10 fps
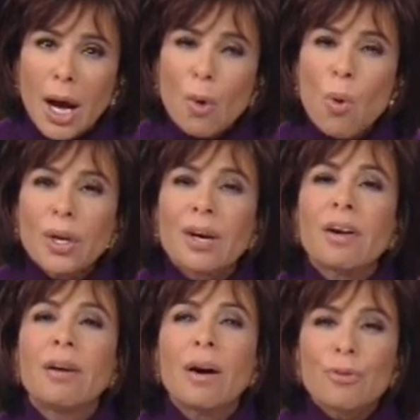I want a
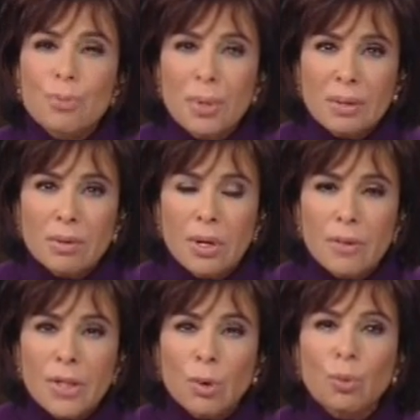government
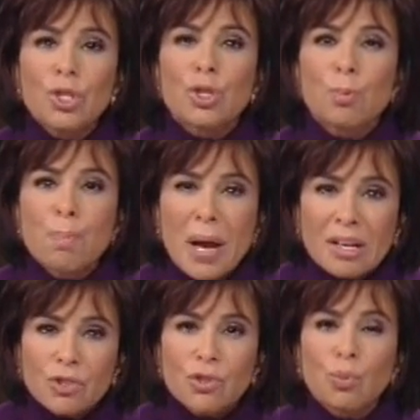that
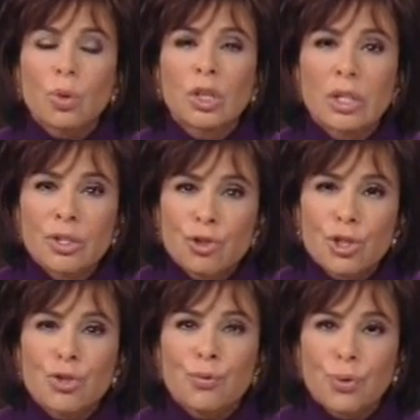respects
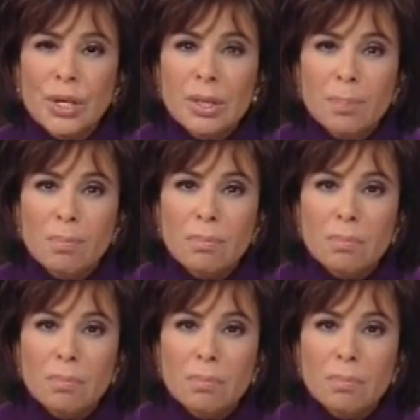religious freedom.